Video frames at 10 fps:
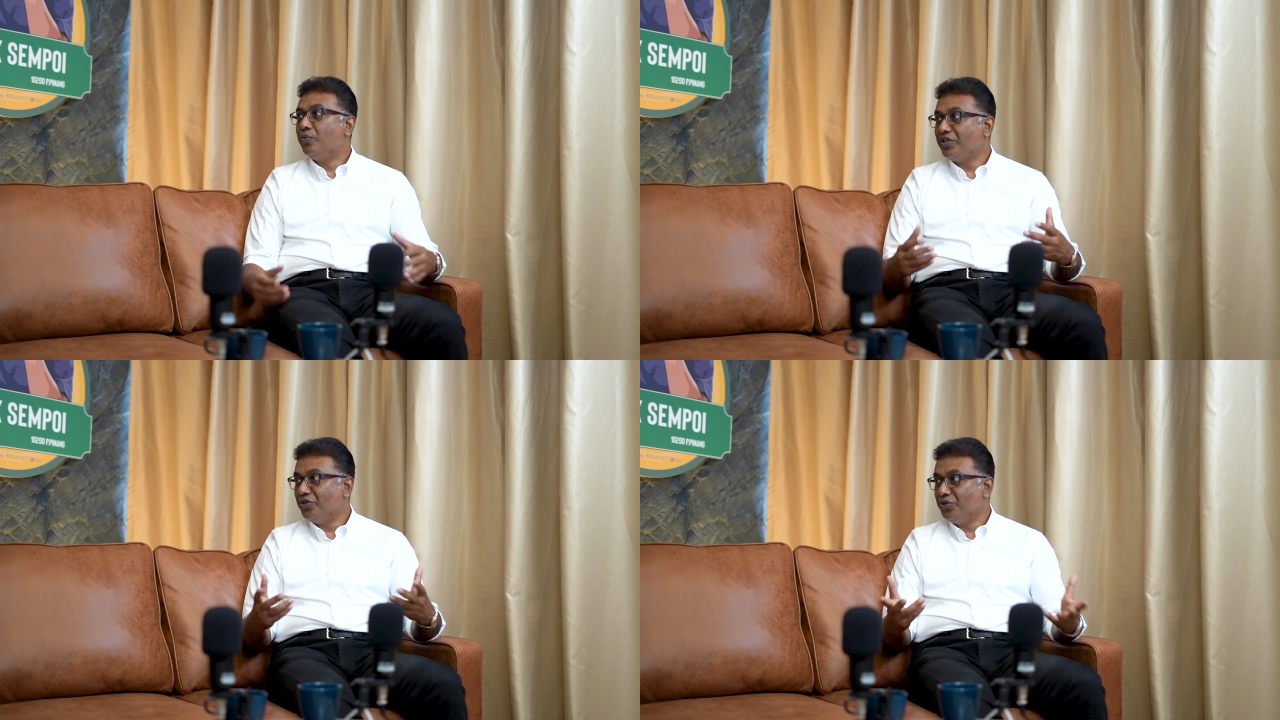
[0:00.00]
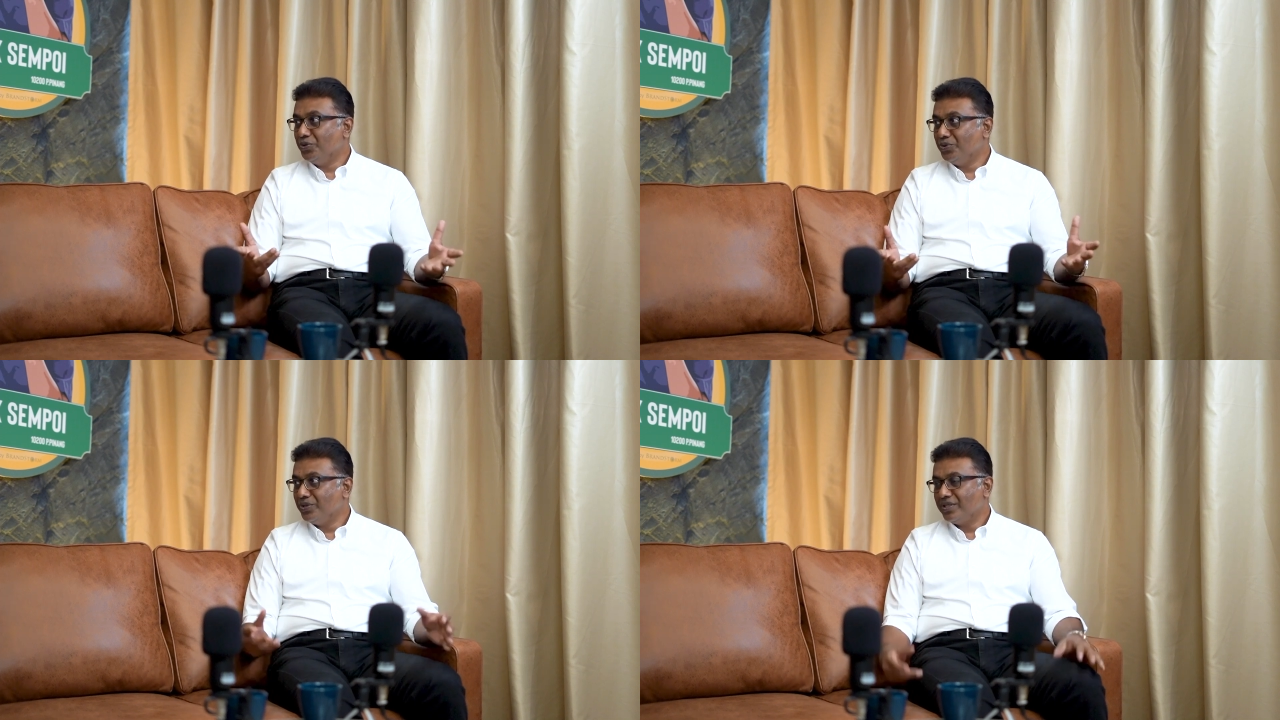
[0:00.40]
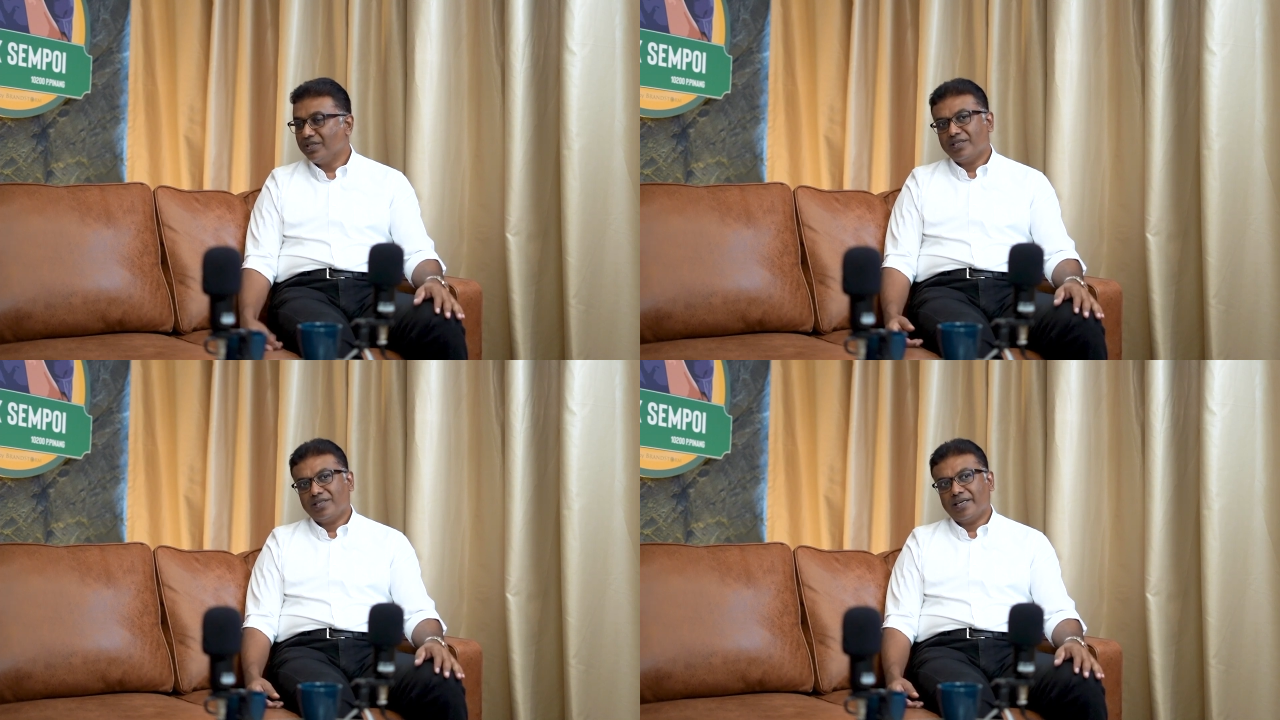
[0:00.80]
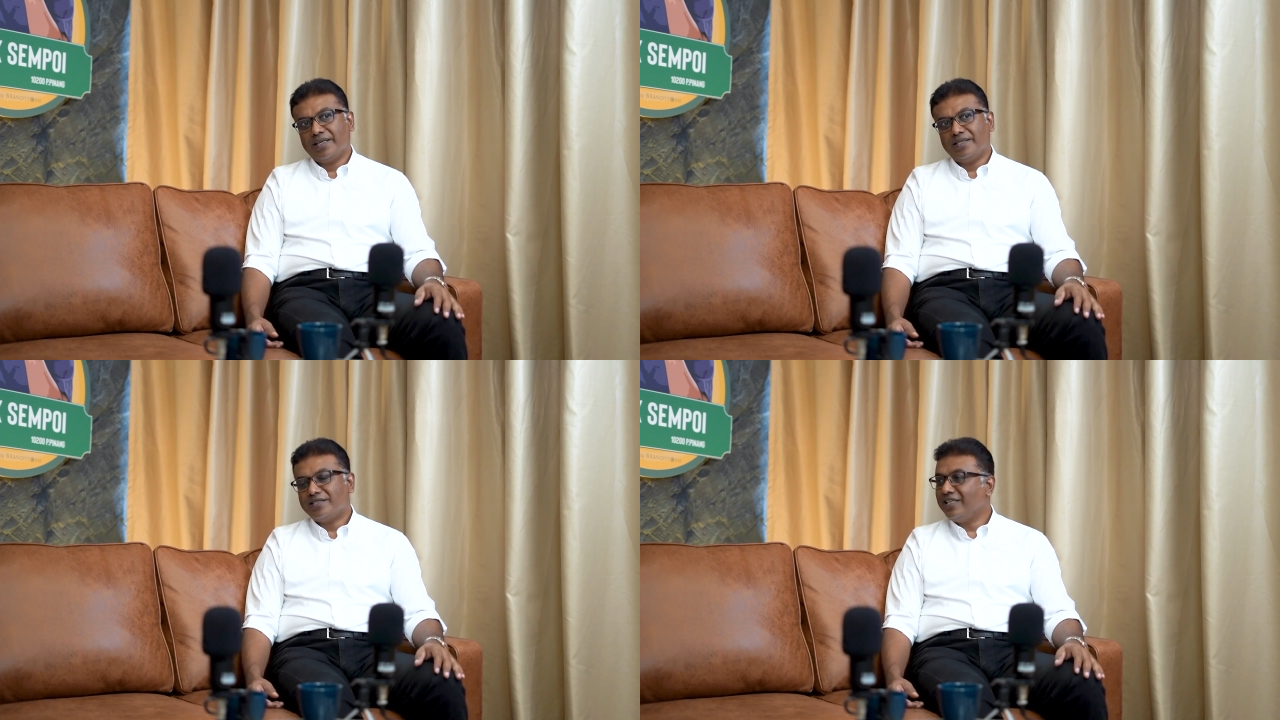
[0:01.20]
what you do,
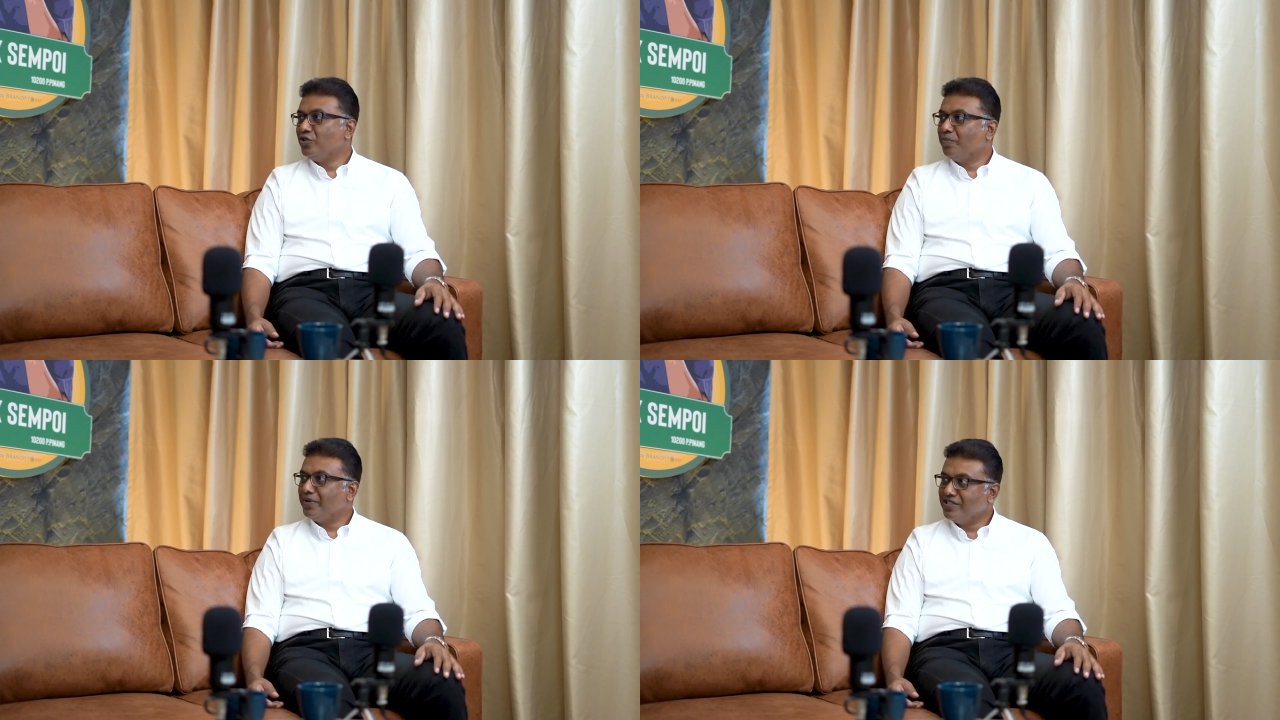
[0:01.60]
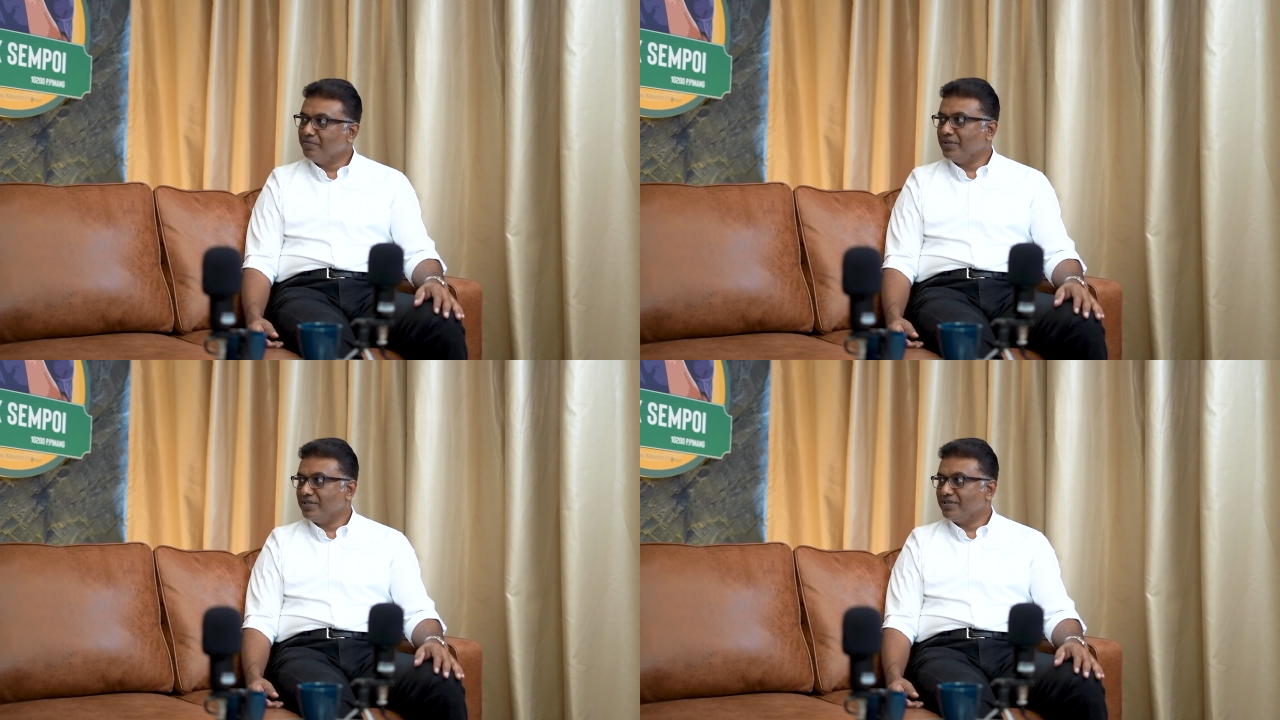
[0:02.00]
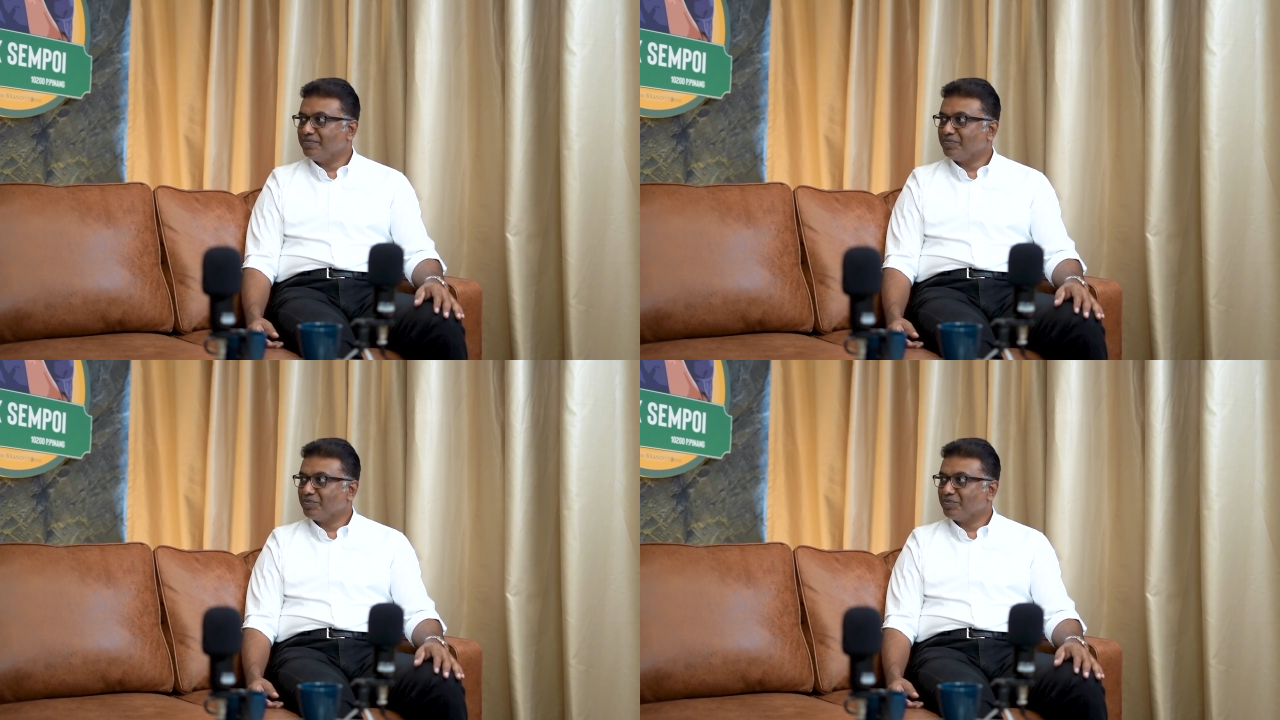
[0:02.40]
and stick to principles,